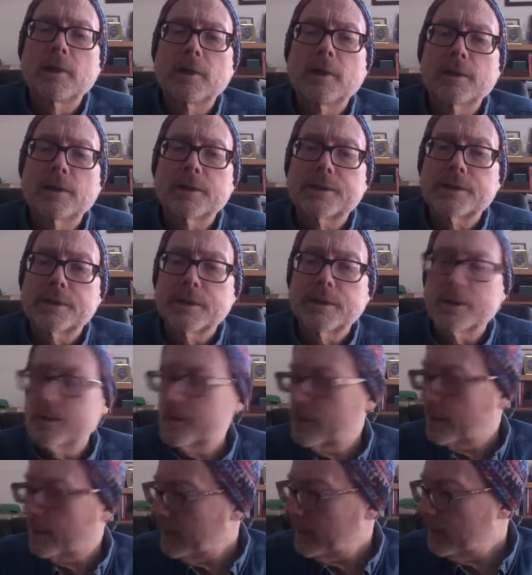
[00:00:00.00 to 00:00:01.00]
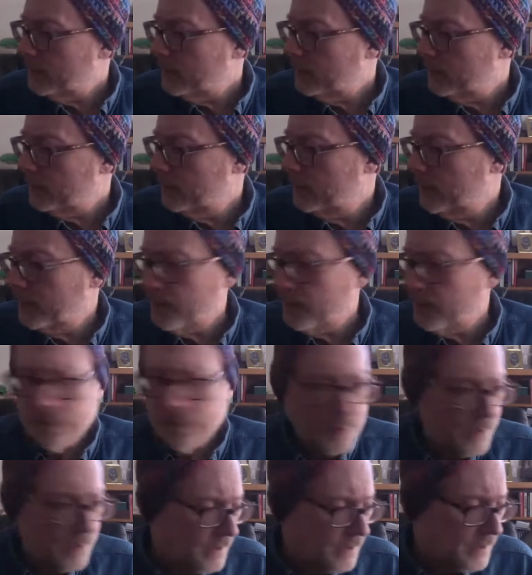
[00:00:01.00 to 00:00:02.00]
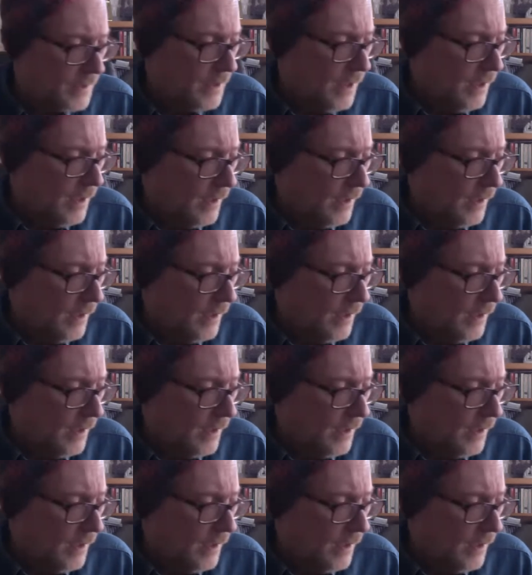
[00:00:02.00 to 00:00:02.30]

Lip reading: Let's see. So I have a few other things.